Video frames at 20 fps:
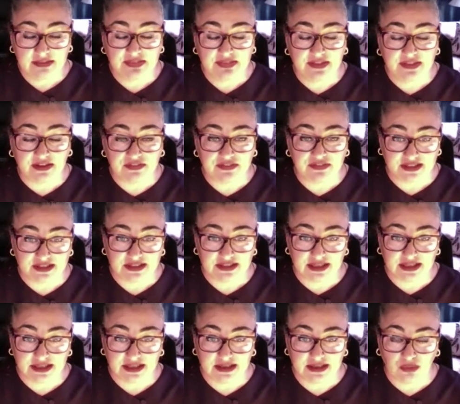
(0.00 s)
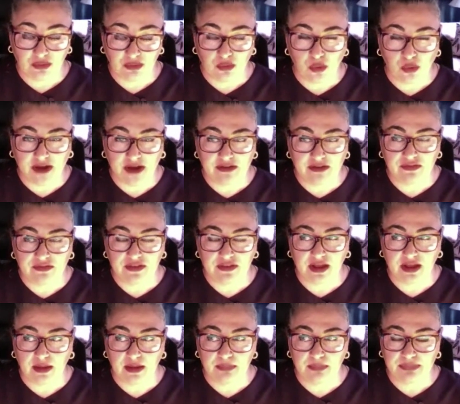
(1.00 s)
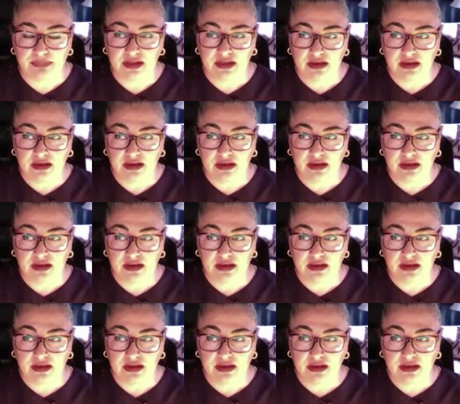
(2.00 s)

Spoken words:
definitely one of the